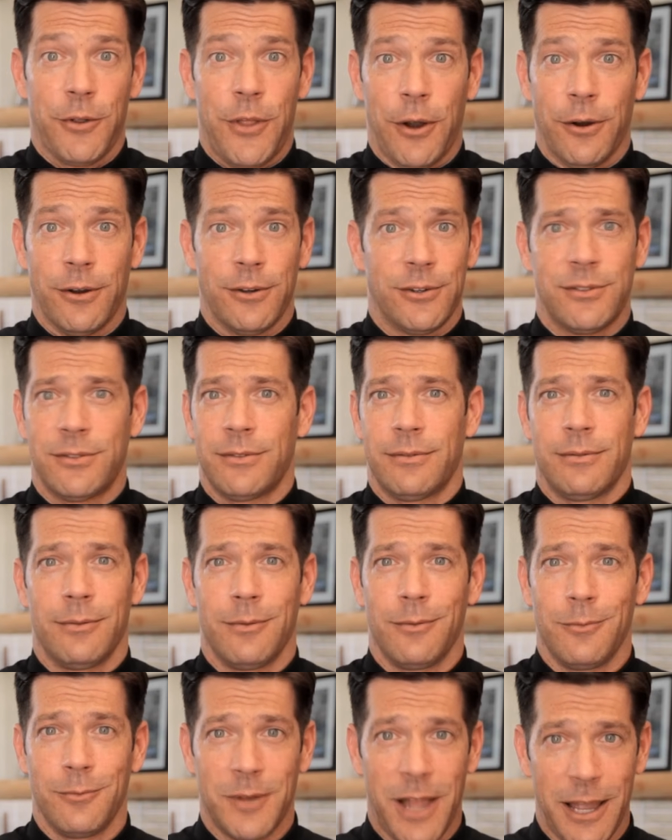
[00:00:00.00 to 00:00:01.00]
there is
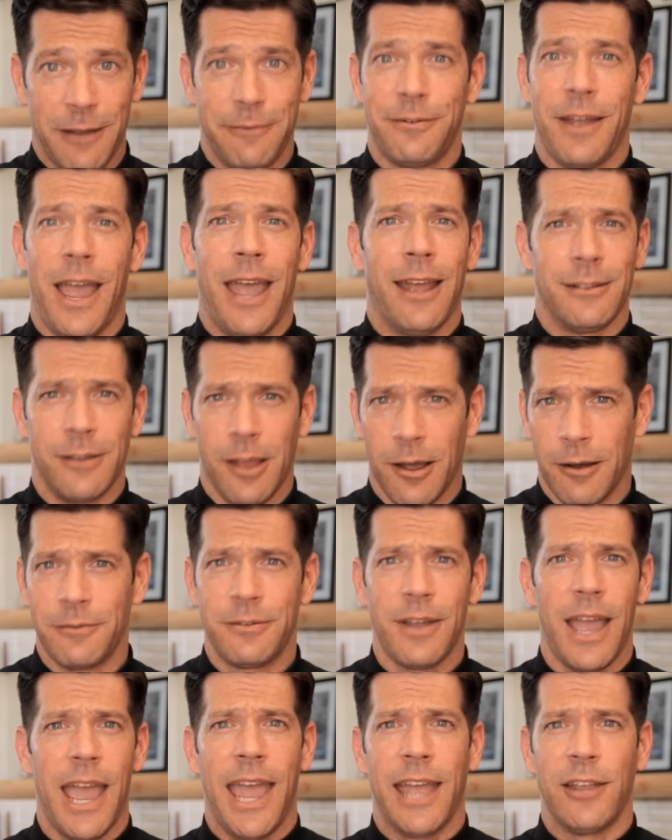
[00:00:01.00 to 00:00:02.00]
life and
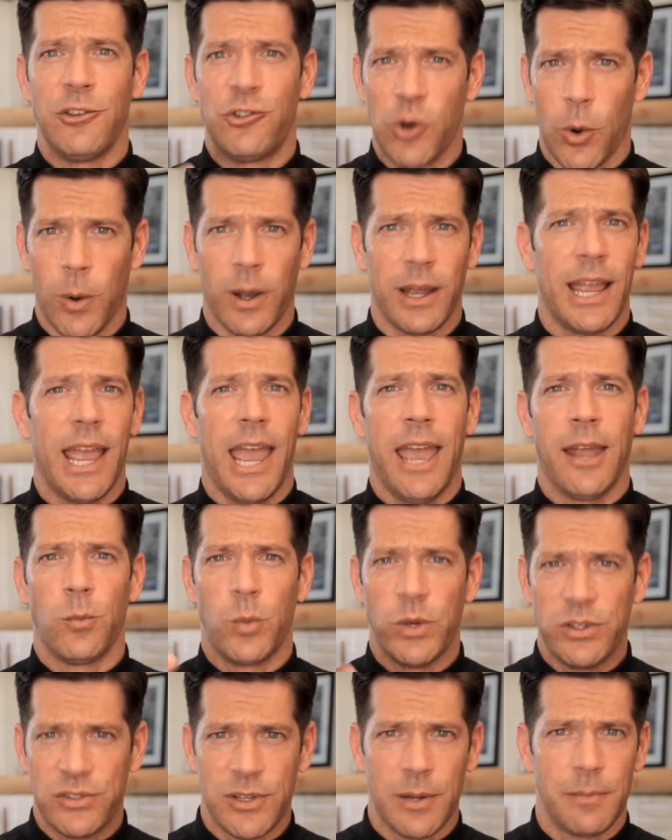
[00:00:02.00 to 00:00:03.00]
love and joy and
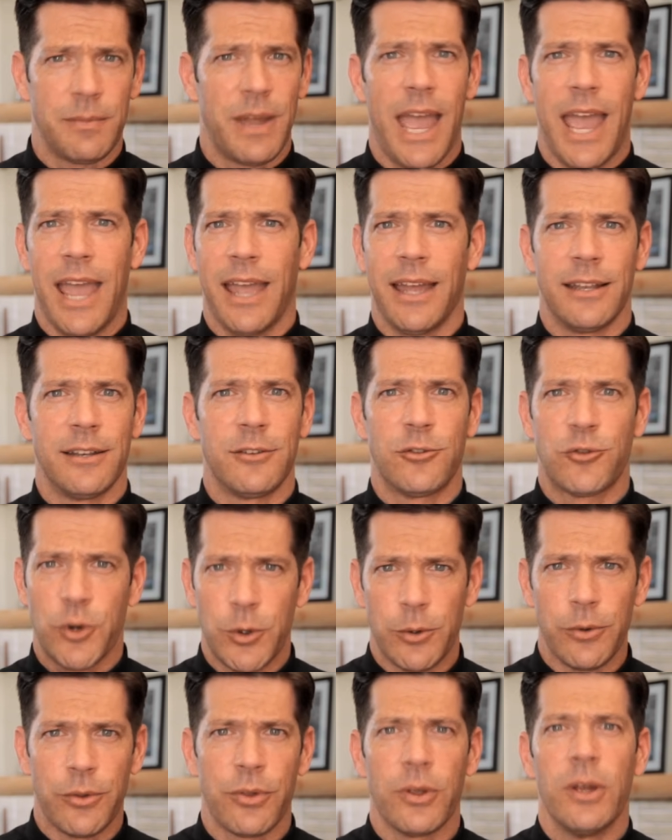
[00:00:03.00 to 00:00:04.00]
wisdom and
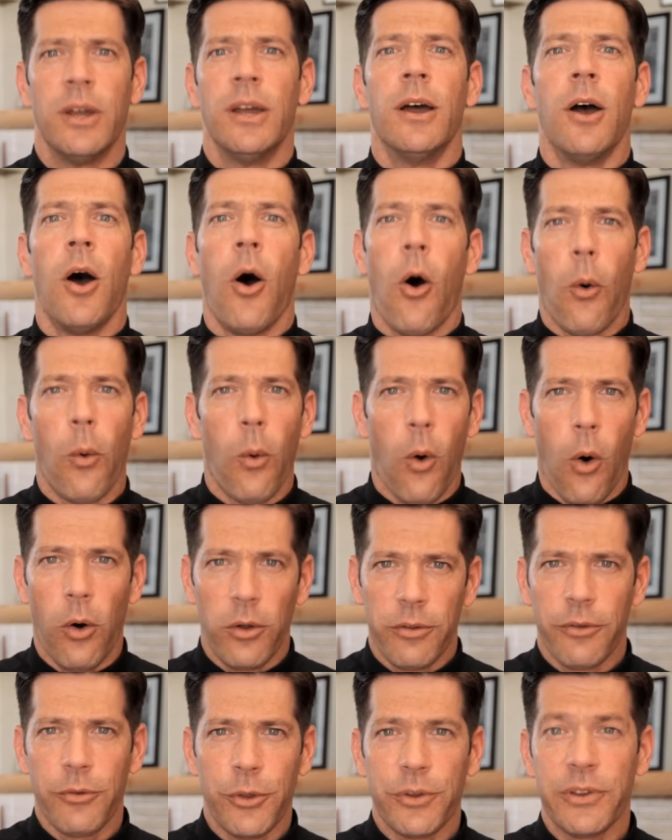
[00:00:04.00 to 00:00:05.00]
truth,
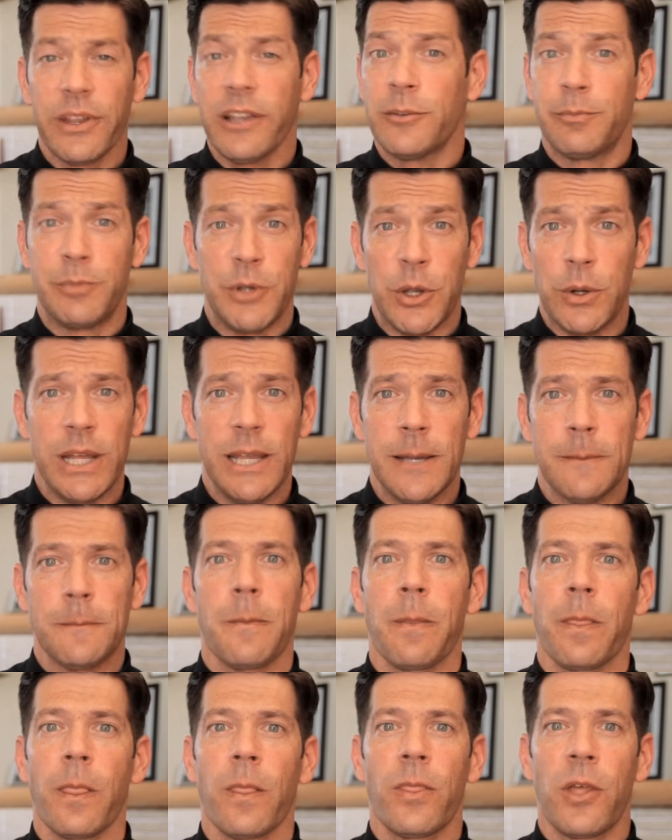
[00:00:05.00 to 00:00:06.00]
all of the things, beauty,
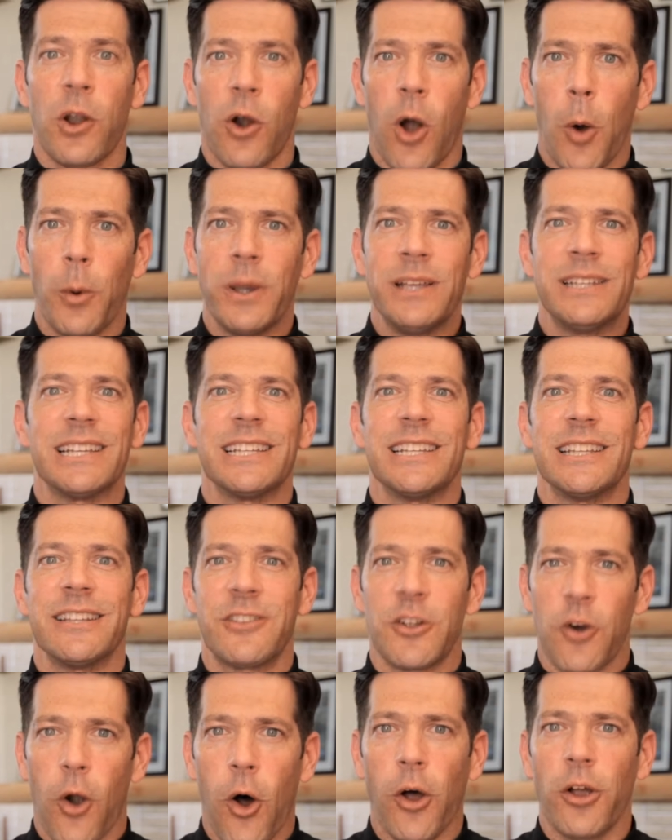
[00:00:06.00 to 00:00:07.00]
they're
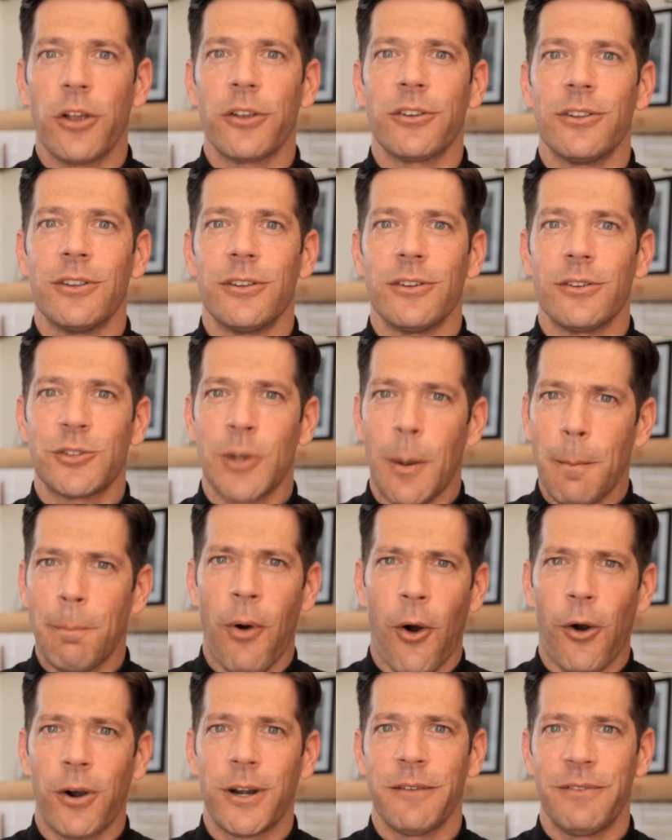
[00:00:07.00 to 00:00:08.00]
all some
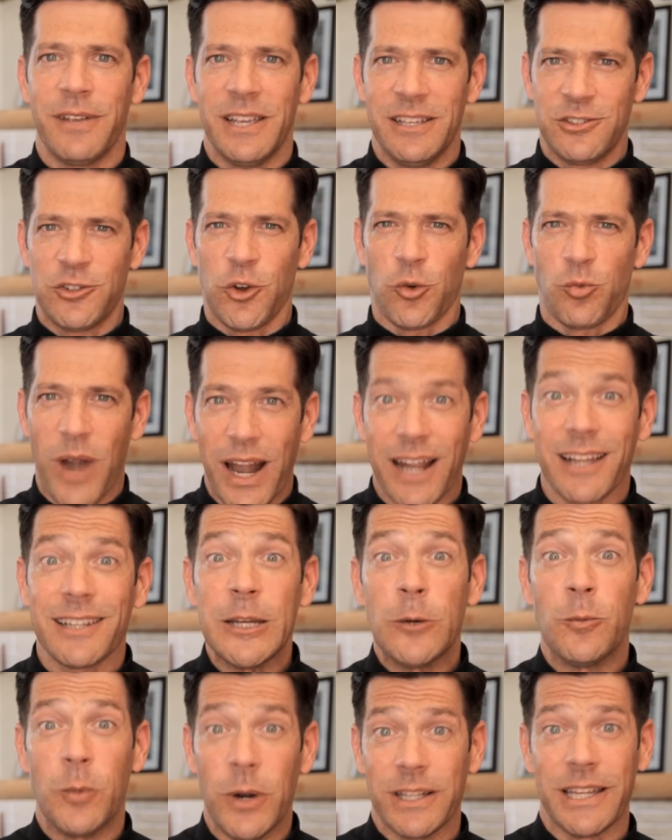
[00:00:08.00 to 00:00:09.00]
part of his
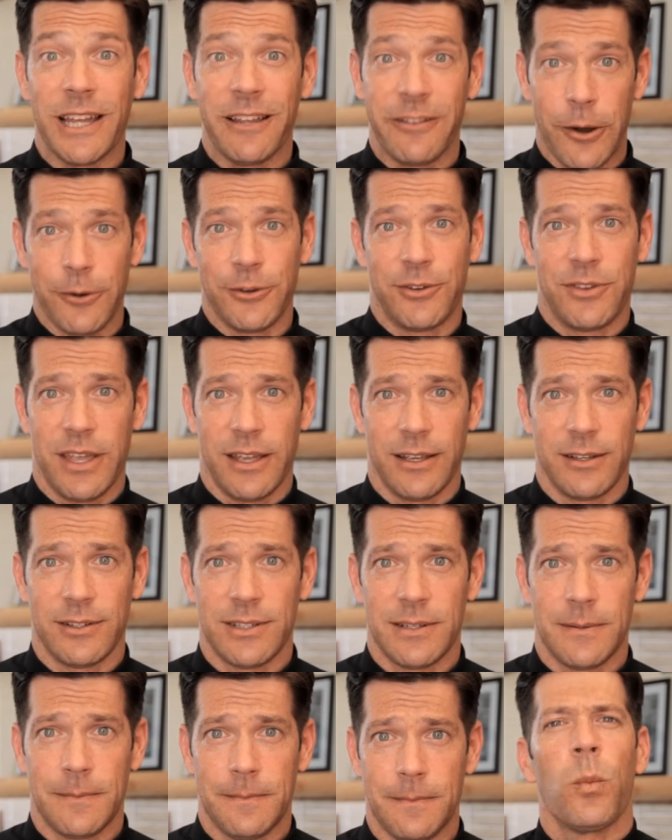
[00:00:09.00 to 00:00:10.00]
directly willing those
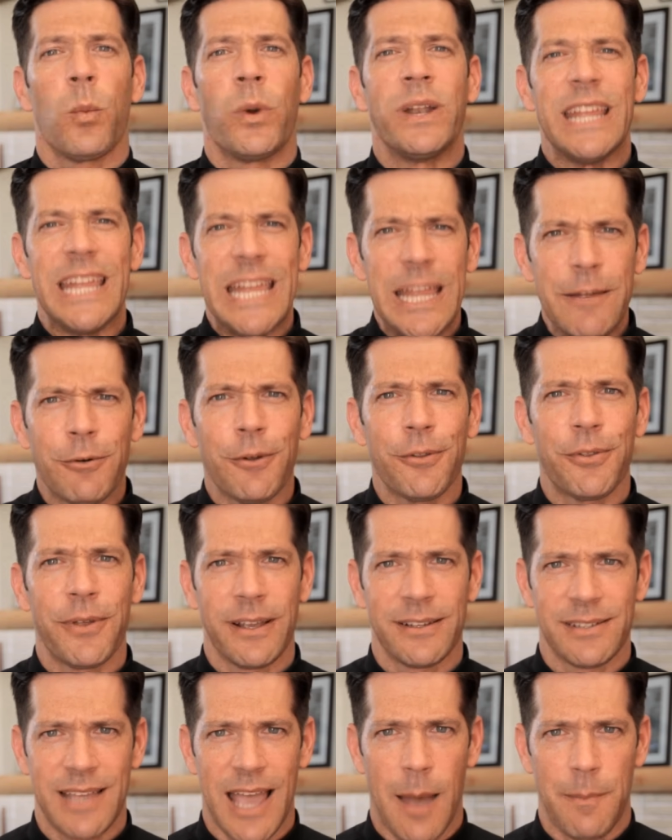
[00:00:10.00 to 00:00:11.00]
things. When evil
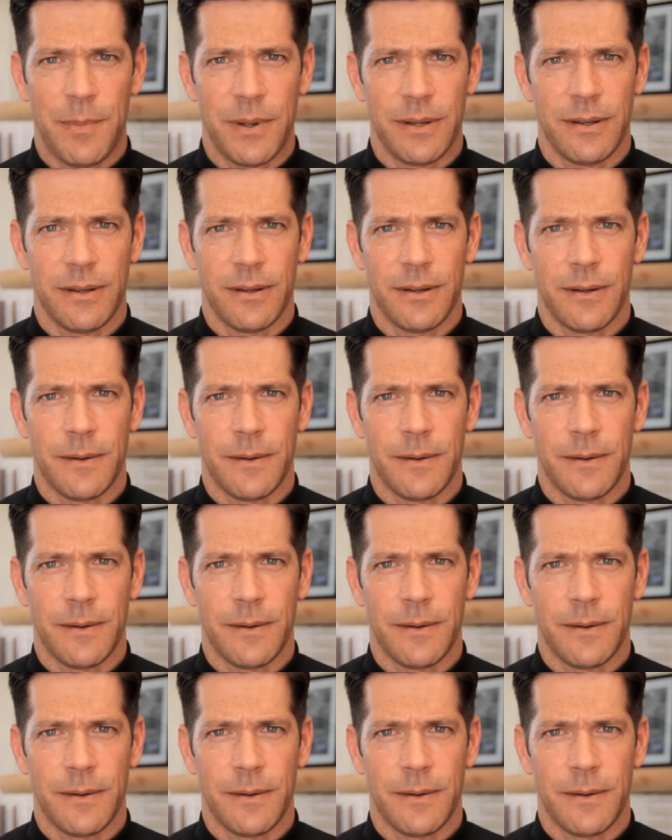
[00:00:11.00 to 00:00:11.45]
things happen,